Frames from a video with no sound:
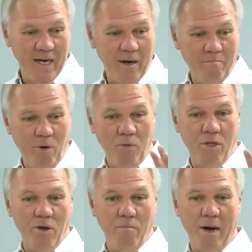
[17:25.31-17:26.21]
I got
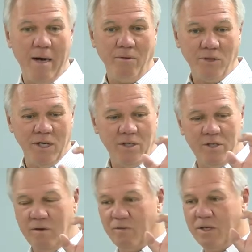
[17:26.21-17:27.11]
both of their Bibles and a
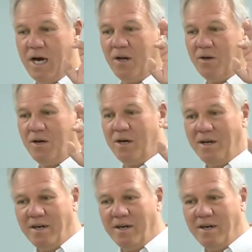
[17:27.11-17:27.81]
silver dollar